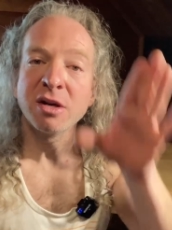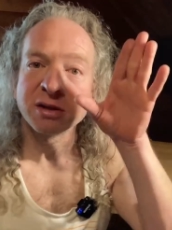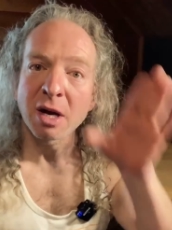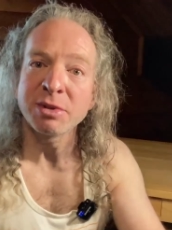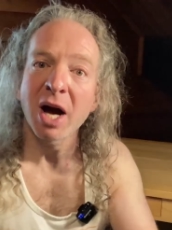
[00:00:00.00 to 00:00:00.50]

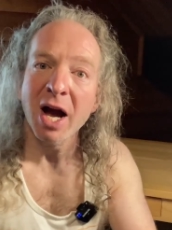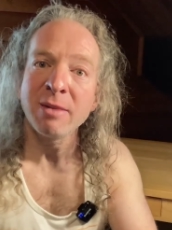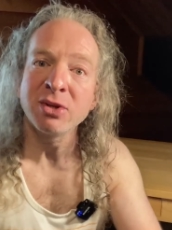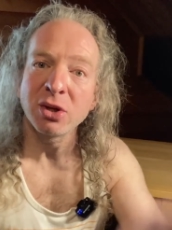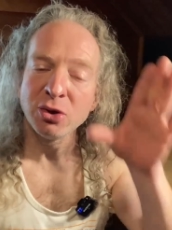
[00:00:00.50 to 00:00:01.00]

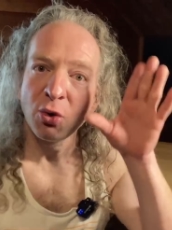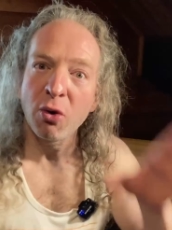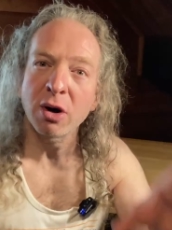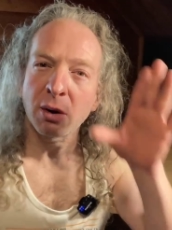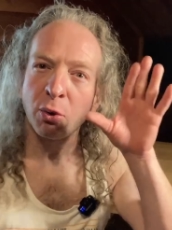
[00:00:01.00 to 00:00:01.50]
Sometimes you
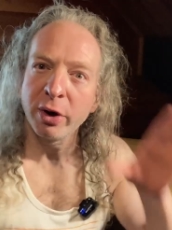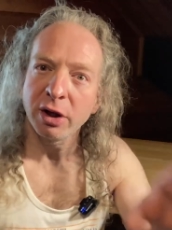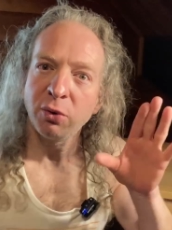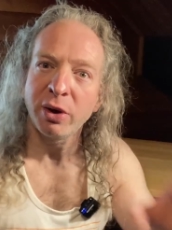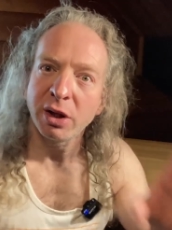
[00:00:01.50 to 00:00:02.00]
work
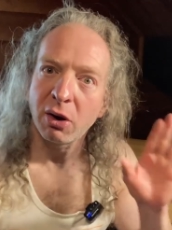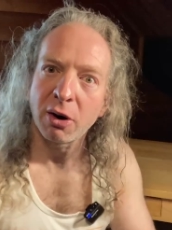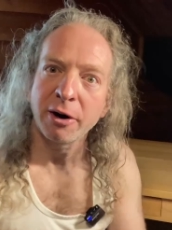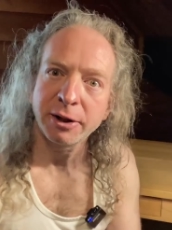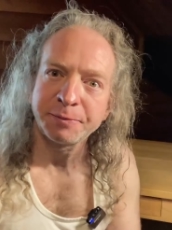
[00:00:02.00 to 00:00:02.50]
really, really
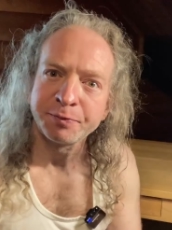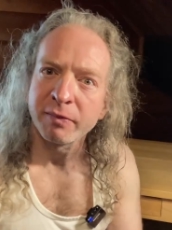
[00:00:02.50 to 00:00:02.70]
hard